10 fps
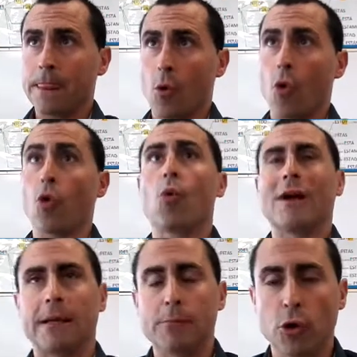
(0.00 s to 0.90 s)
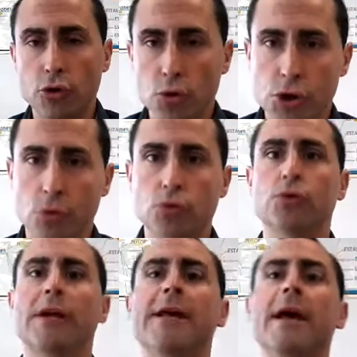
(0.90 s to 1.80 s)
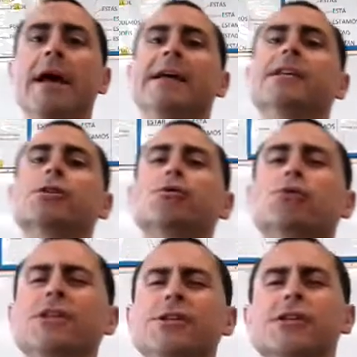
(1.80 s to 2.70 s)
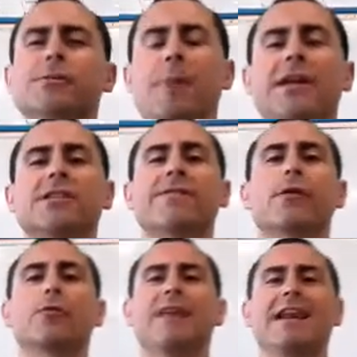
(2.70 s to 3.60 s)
or what I'm going to show today, is to teach Spanish from the